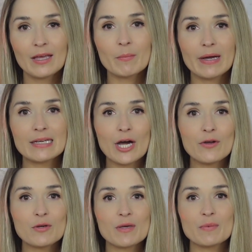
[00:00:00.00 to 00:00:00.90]
By now,
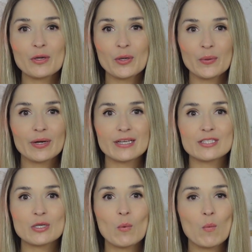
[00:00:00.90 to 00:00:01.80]
you may be
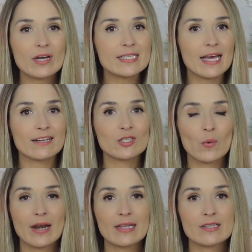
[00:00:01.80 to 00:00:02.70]
curious what tax
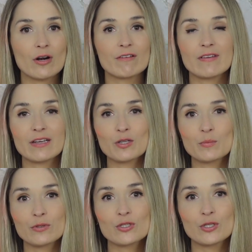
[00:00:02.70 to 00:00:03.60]
credits are
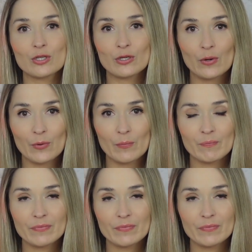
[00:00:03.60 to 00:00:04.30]
available to you.